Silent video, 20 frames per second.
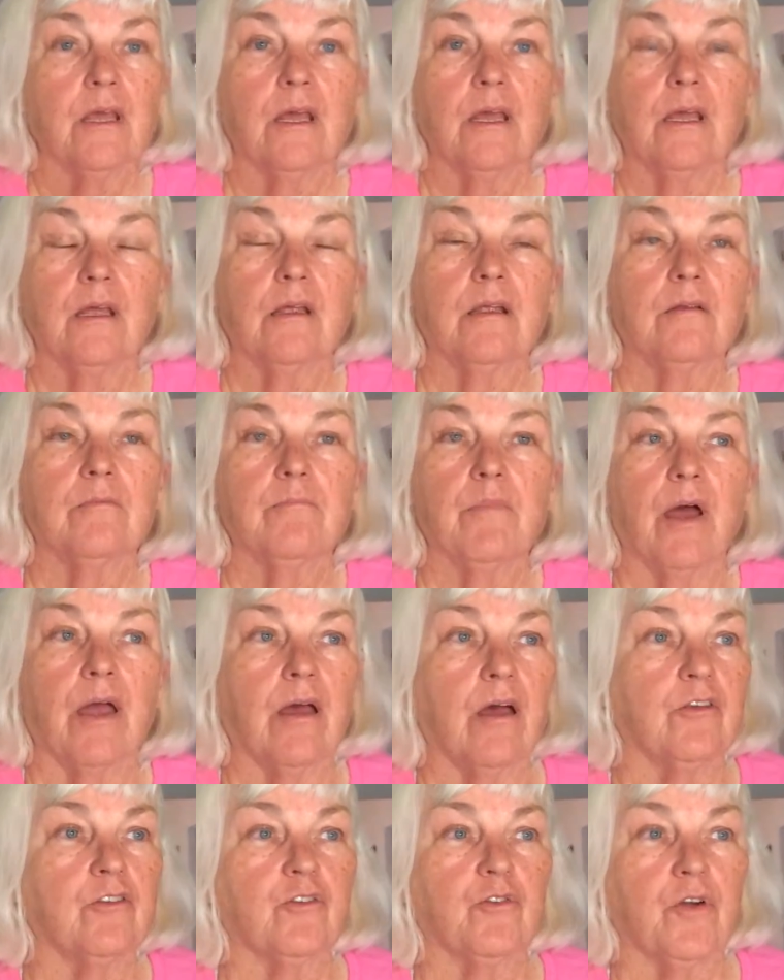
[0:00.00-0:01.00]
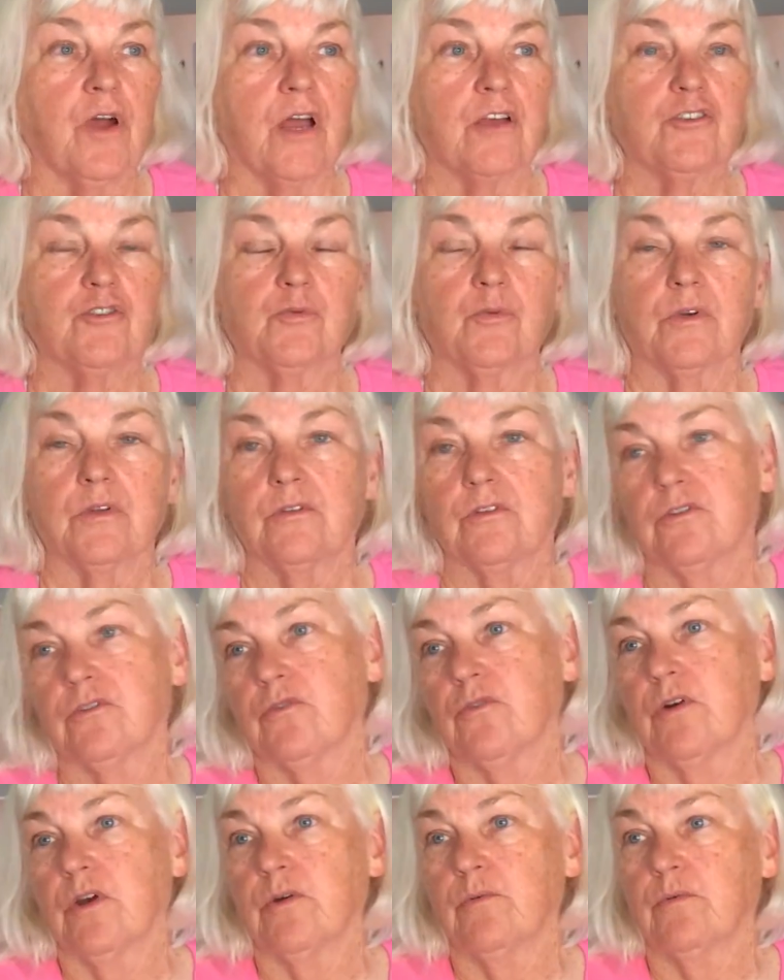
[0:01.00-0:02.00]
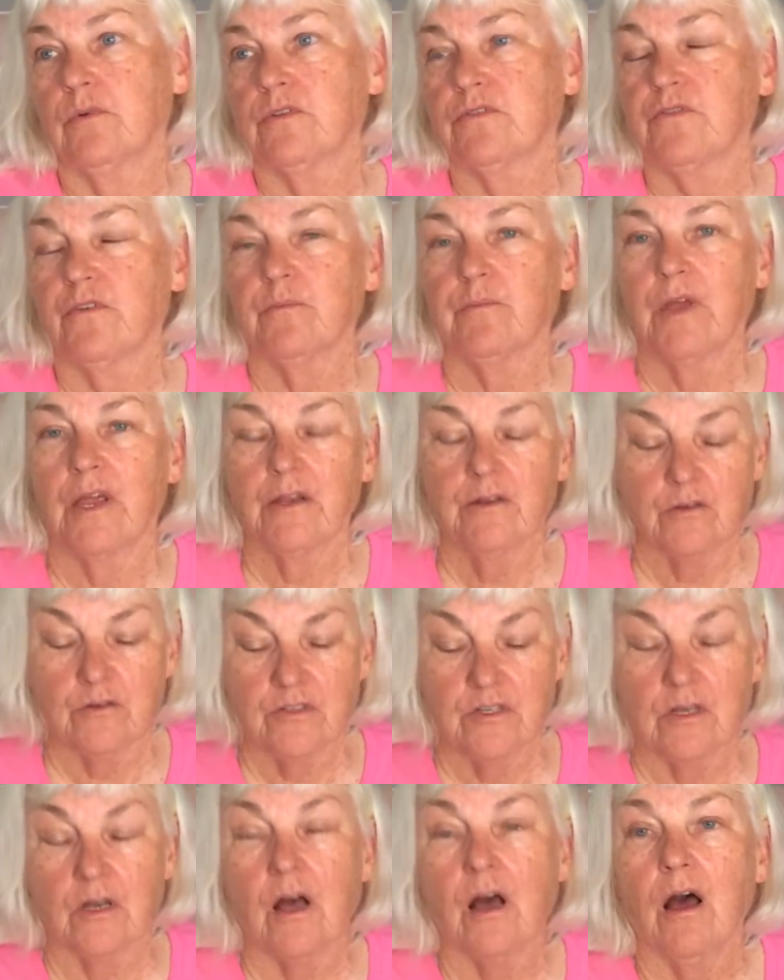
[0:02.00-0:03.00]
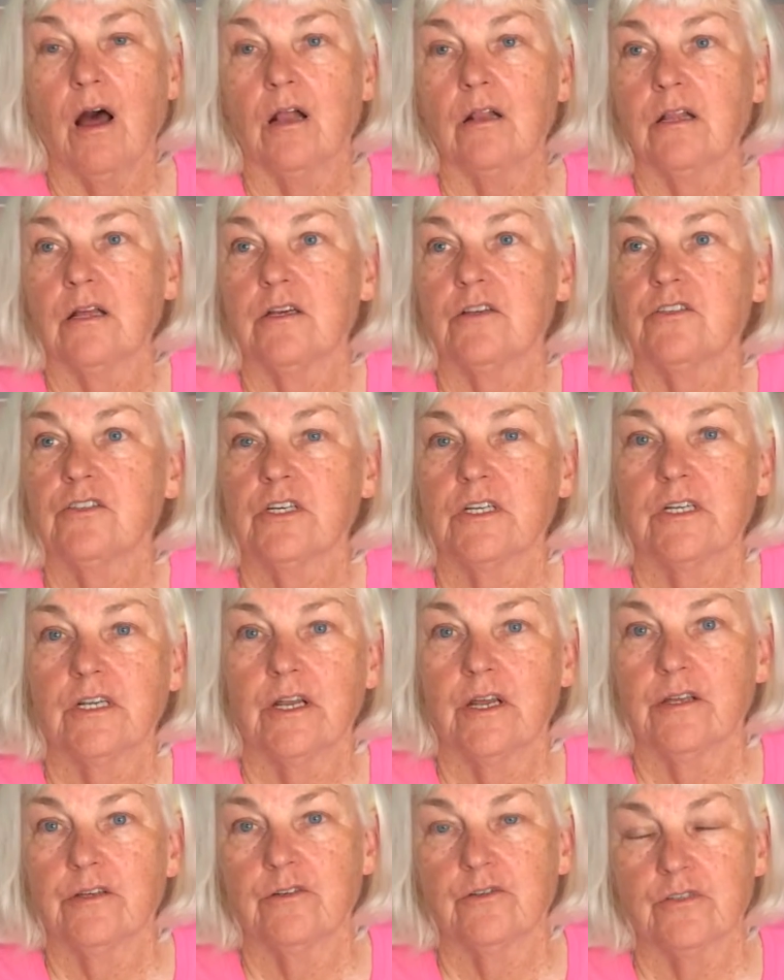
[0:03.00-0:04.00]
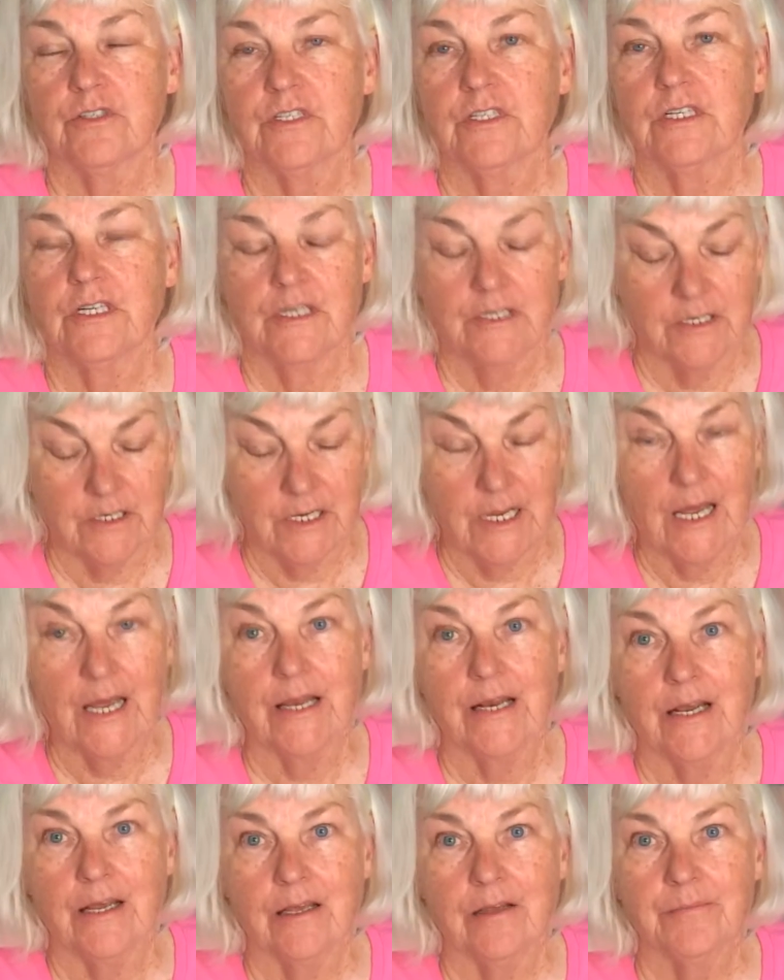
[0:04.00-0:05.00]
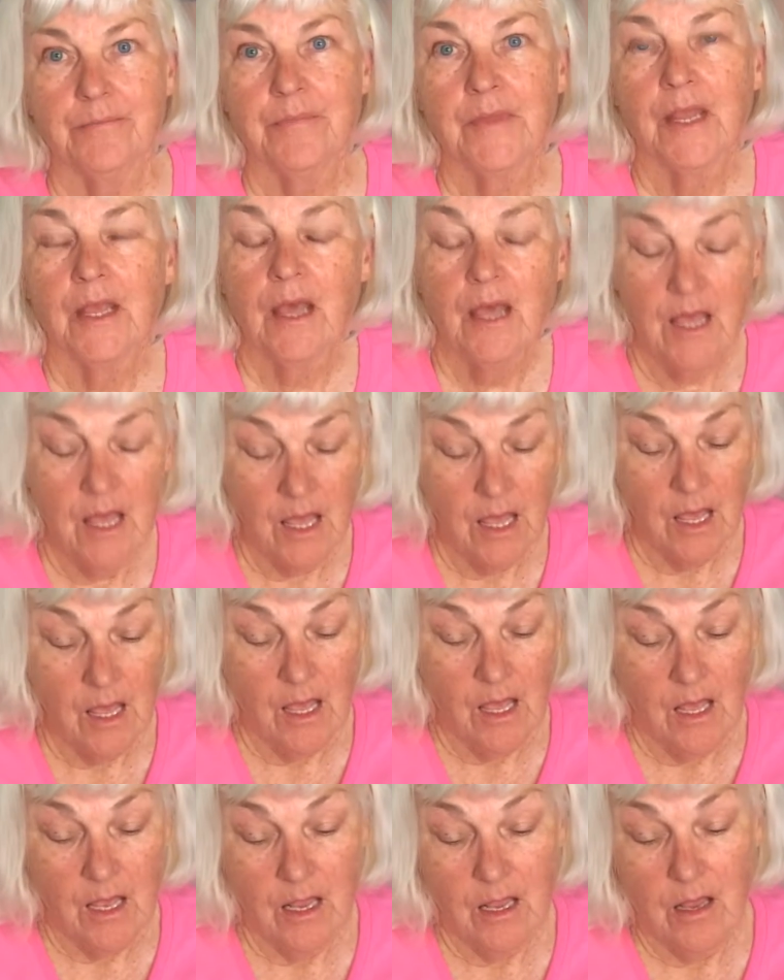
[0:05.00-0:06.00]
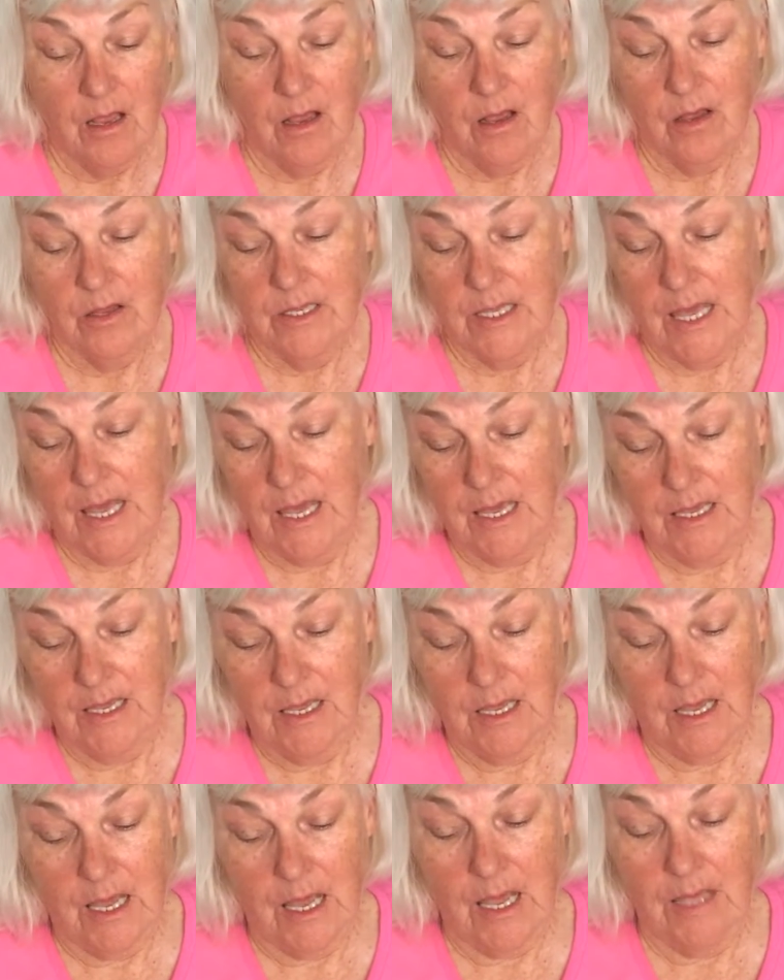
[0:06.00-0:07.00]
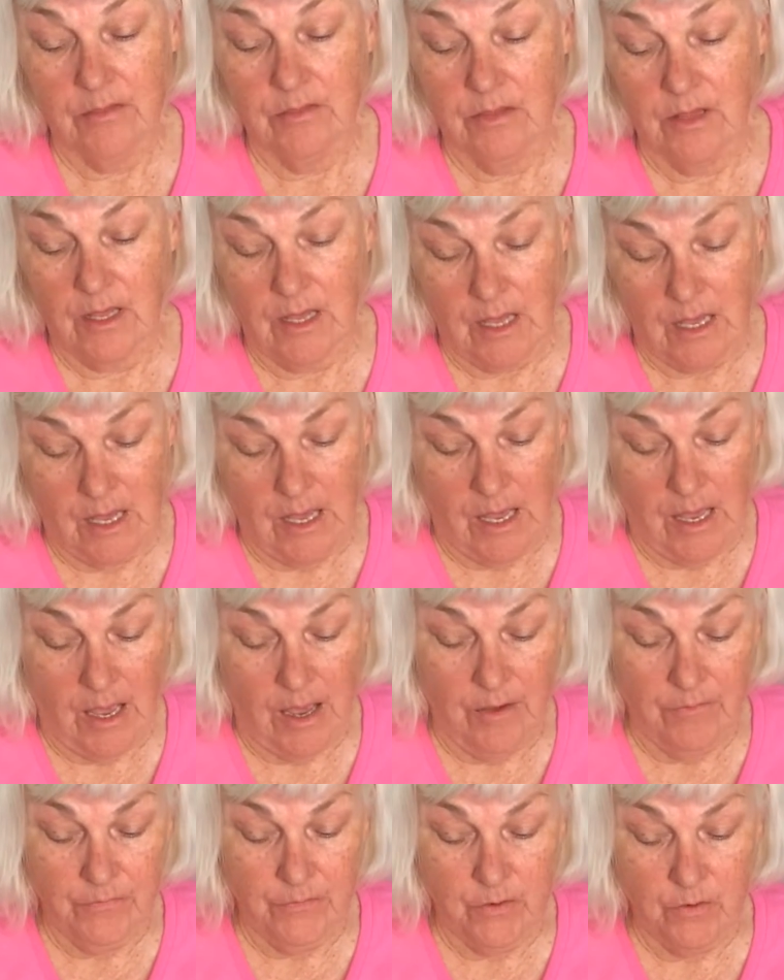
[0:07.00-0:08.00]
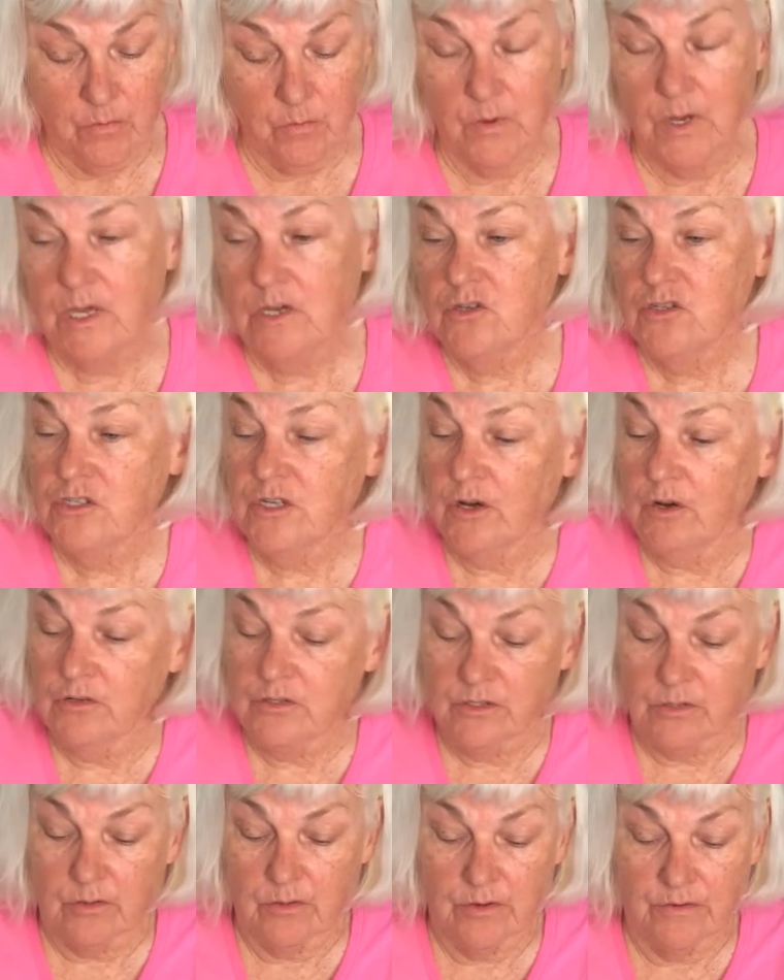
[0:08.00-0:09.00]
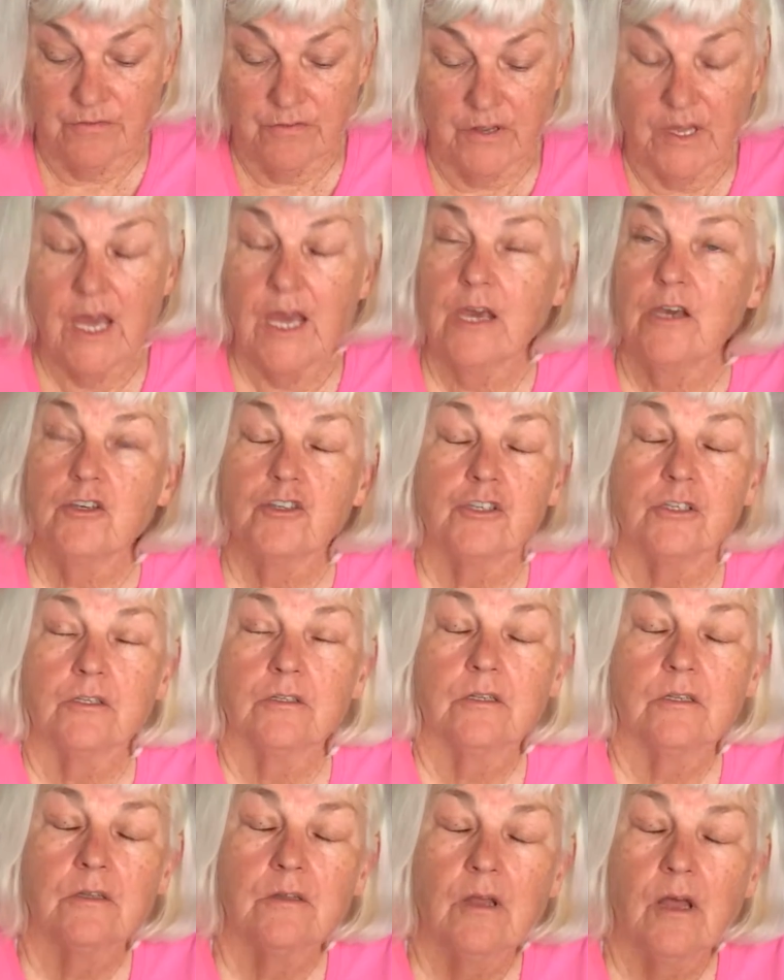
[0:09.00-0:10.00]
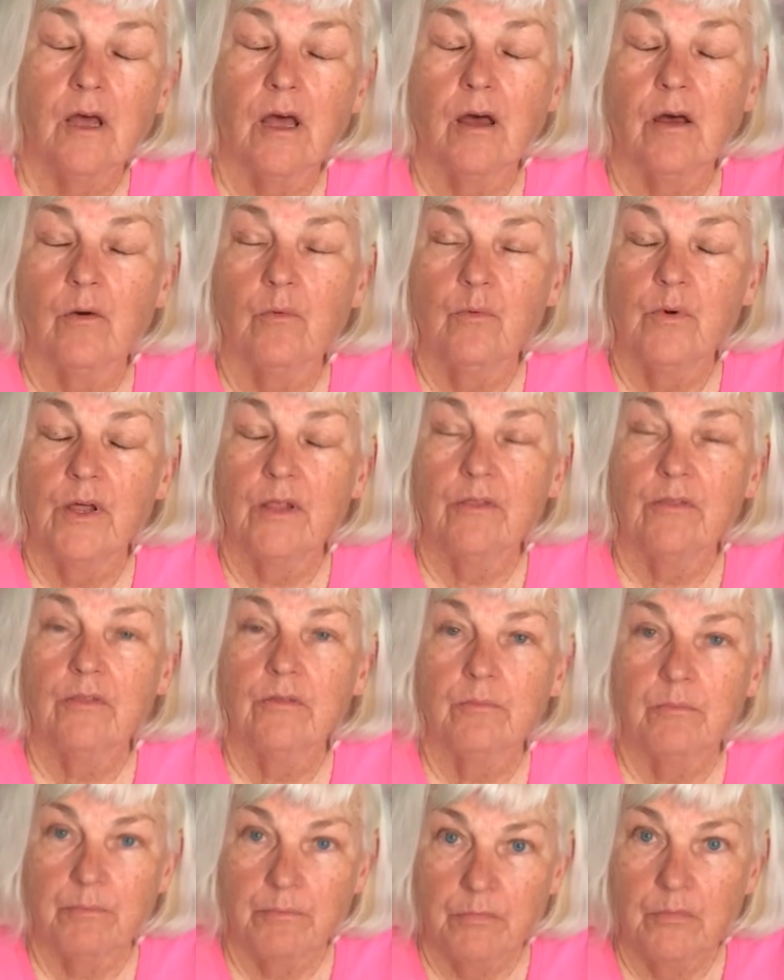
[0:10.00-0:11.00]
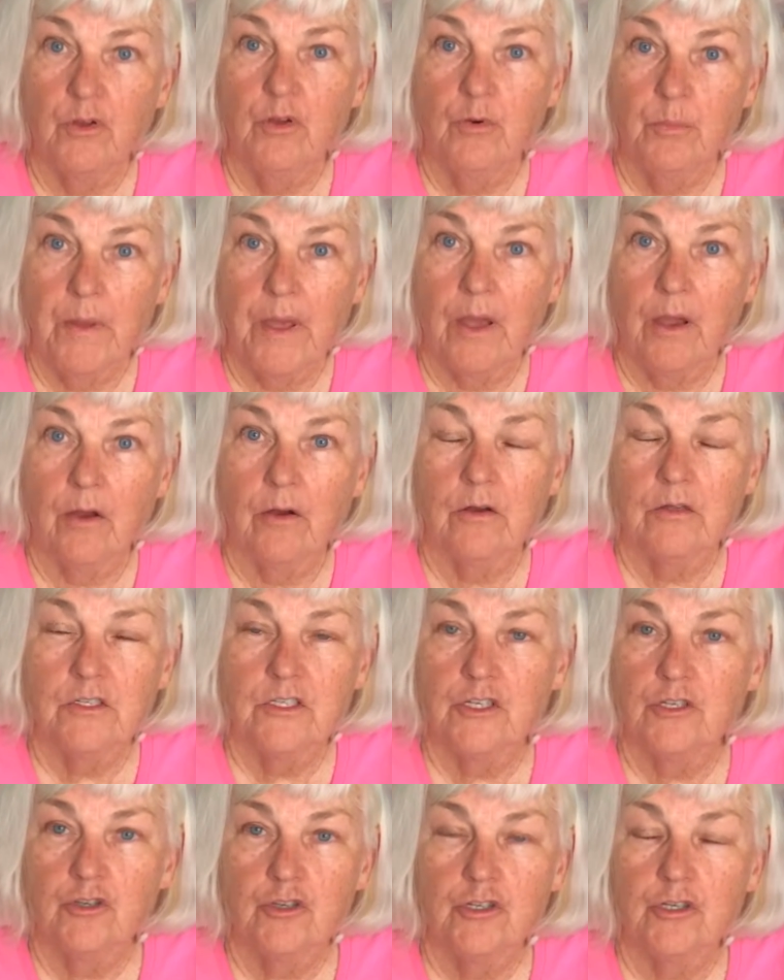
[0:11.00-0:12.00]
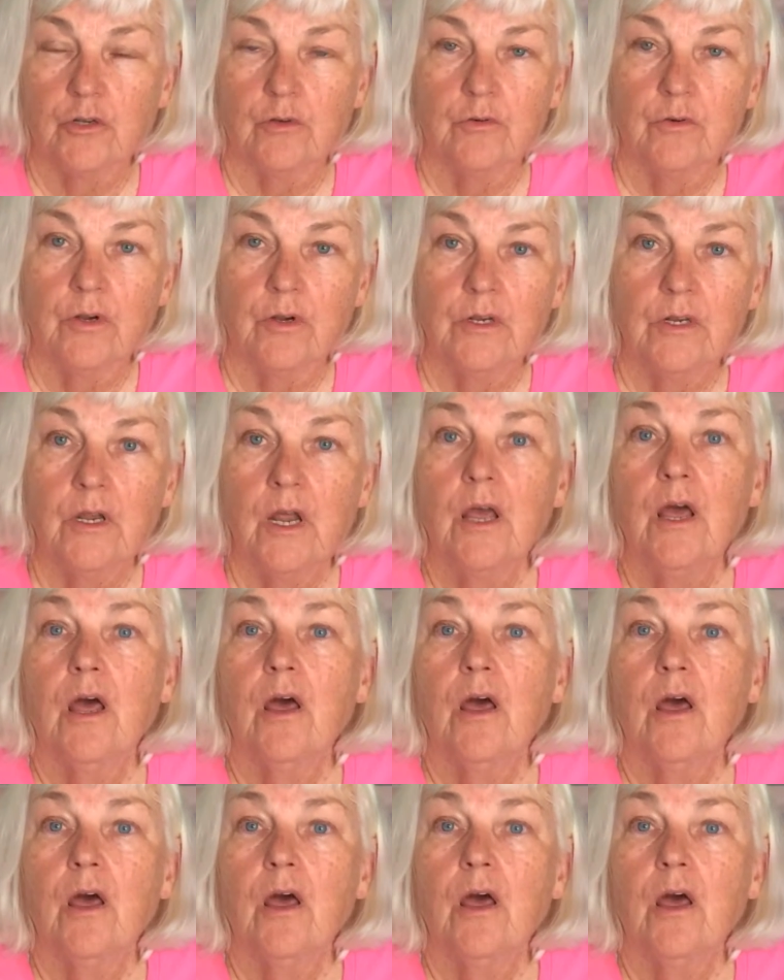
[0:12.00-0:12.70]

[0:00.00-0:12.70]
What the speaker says: And my undergraduate degree was from Anderson College in Anderson, Indiana. Okay, after we share certification with new parents and children,